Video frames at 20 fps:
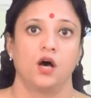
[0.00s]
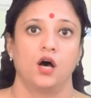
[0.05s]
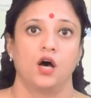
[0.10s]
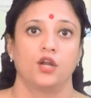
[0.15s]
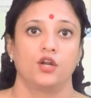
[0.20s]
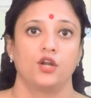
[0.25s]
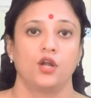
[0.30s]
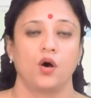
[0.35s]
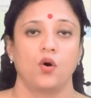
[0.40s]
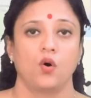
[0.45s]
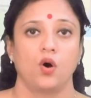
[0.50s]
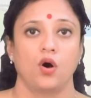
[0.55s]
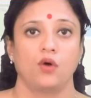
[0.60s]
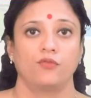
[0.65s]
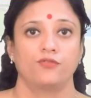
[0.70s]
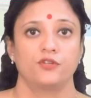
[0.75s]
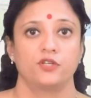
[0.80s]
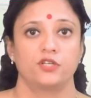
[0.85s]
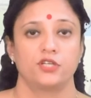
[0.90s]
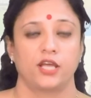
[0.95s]
Now
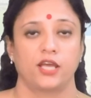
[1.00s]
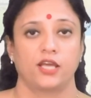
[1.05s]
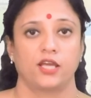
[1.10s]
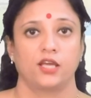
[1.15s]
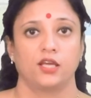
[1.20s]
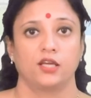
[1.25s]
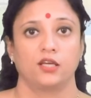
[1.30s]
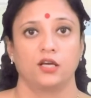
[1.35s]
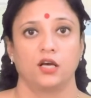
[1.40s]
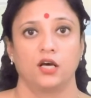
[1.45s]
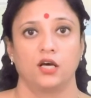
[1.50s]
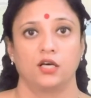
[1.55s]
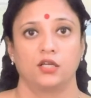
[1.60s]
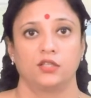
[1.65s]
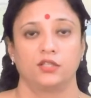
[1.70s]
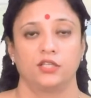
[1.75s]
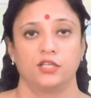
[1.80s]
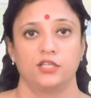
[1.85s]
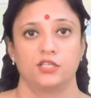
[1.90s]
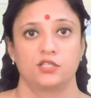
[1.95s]
after taking
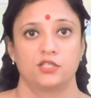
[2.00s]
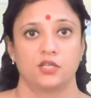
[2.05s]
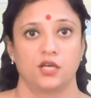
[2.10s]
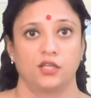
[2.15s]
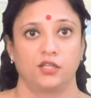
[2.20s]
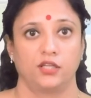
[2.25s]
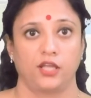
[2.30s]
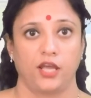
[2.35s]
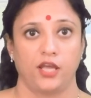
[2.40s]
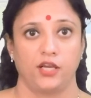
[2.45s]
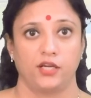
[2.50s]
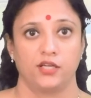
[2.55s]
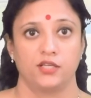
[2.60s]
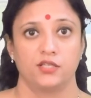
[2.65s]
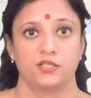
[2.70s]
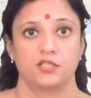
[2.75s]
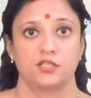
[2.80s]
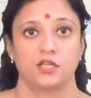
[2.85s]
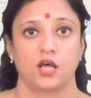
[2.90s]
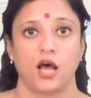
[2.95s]
these theories,